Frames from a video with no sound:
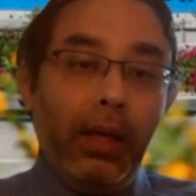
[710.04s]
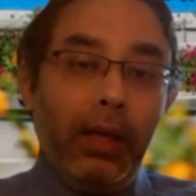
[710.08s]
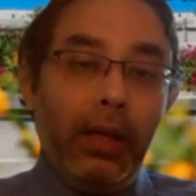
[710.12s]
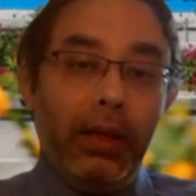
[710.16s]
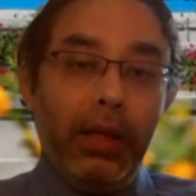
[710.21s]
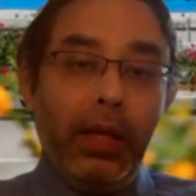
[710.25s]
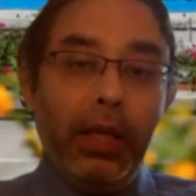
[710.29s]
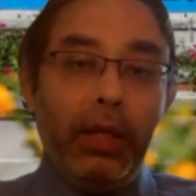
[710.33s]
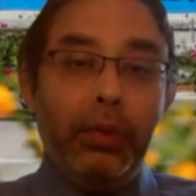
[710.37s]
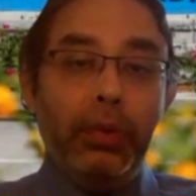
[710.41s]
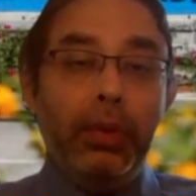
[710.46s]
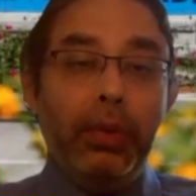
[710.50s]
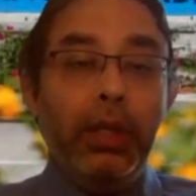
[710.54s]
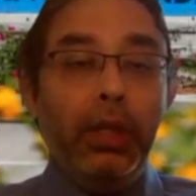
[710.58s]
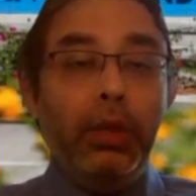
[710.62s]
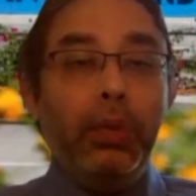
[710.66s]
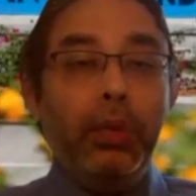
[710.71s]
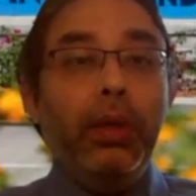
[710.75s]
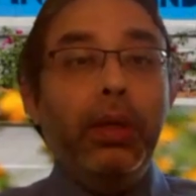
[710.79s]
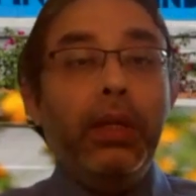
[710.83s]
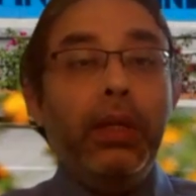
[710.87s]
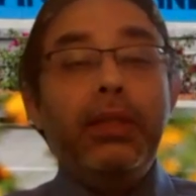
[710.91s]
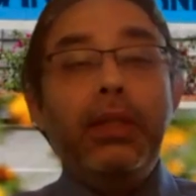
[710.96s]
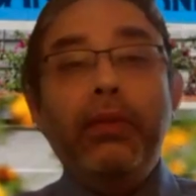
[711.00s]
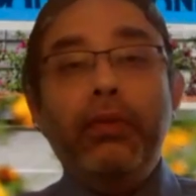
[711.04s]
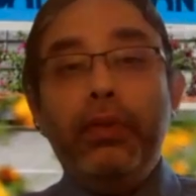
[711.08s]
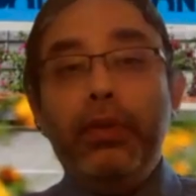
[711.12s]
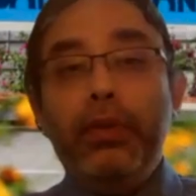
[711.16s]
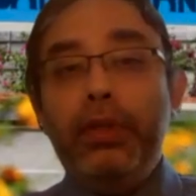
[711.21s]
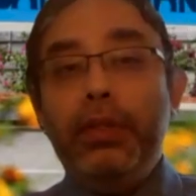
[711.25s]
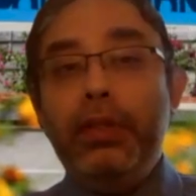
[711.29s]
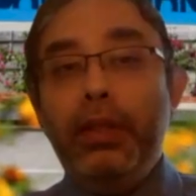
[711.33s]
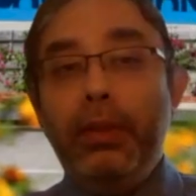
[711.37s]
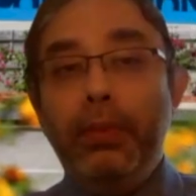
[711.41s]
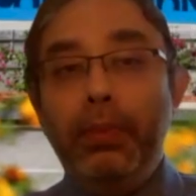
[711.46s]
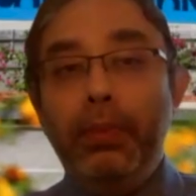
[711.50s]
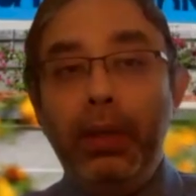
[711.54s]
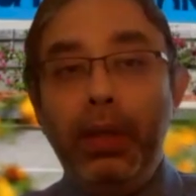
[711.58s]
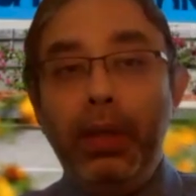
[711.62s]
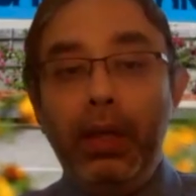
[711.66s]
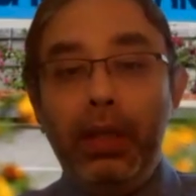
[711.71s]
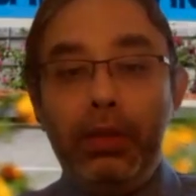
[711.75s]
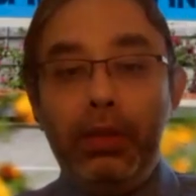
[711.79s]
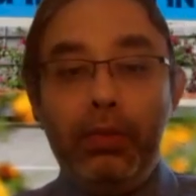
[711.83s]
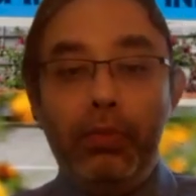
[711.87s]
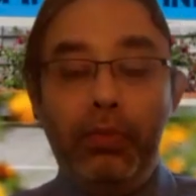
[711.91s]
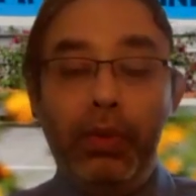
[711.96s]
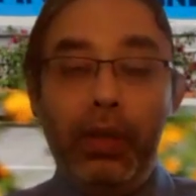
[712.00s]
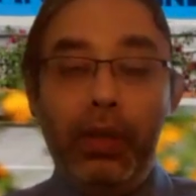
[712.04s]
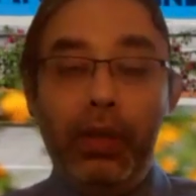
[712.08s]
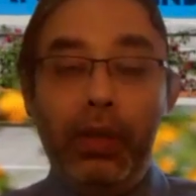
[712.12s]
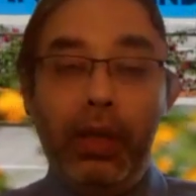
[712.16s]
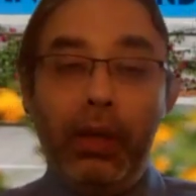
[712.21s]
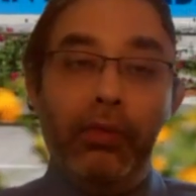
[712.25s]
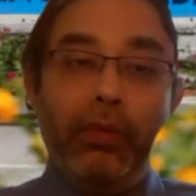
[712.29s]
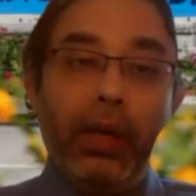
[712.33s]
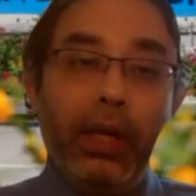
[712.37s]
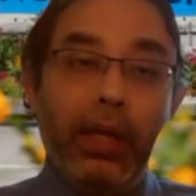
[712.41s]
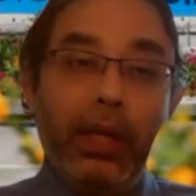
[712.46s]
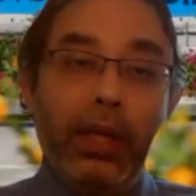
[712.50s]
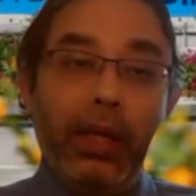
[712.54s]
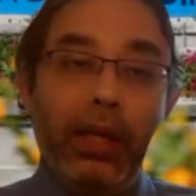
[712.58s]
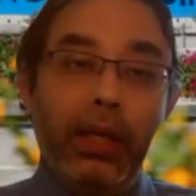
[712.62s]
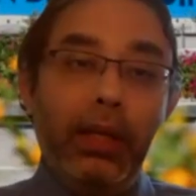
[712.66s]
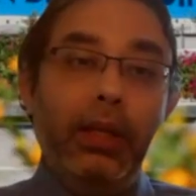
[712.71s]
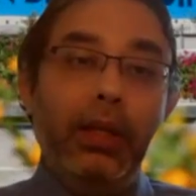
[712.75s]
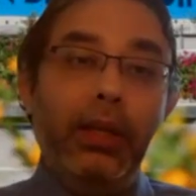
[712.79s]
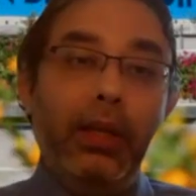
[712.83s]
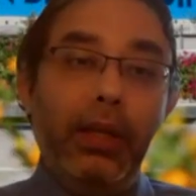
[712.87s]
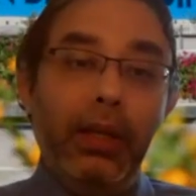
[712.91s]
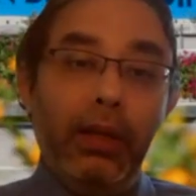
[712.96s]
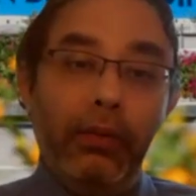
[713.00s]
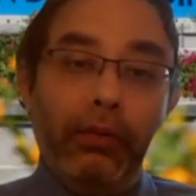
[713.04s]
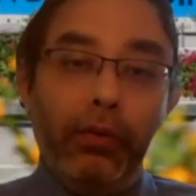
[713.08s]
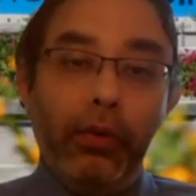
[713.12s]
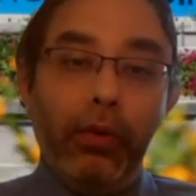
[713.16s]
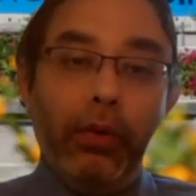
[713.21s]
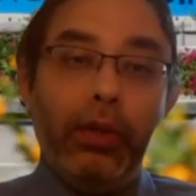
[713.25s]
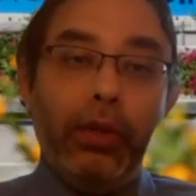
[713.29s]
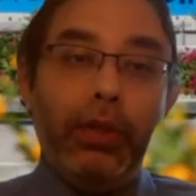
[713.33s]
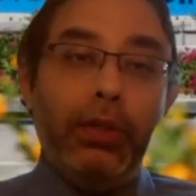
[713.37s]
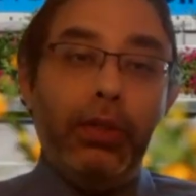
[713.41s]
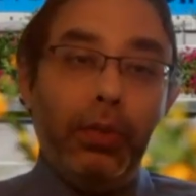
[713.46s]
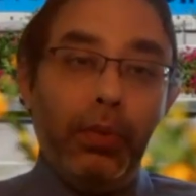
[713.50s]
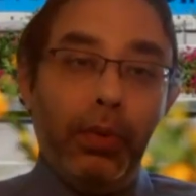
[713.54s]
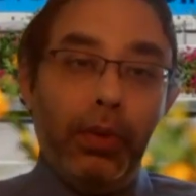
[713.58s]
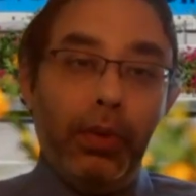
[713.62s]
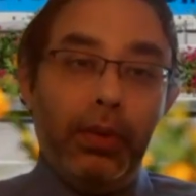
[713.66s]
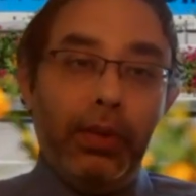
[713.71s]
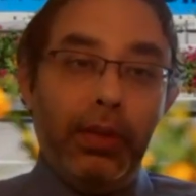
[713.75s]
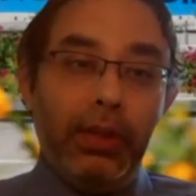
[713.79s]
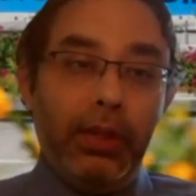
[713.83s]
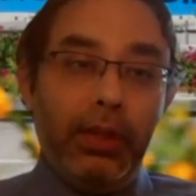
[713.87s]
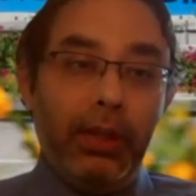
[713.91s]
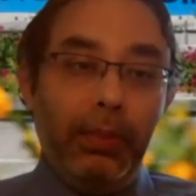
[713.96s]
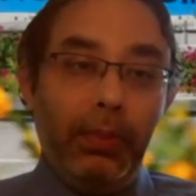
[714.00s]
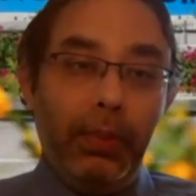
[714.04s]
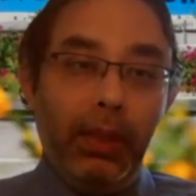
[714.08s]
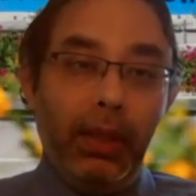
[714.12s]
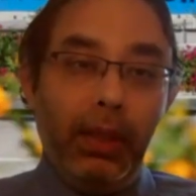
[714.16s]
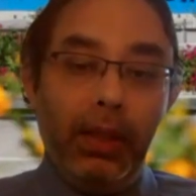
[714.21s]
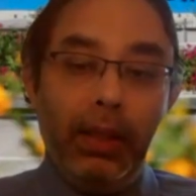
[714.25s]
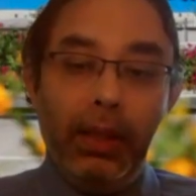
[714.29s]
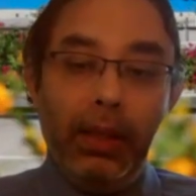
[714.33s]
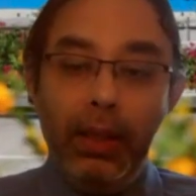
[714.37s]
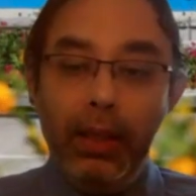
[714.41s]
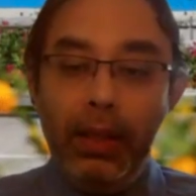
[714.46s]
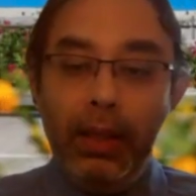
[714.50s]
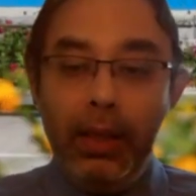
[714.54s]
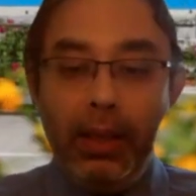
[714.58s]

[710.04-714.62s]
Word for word: that you need to understand for the CPA. So we are very geared and focused towards the CPA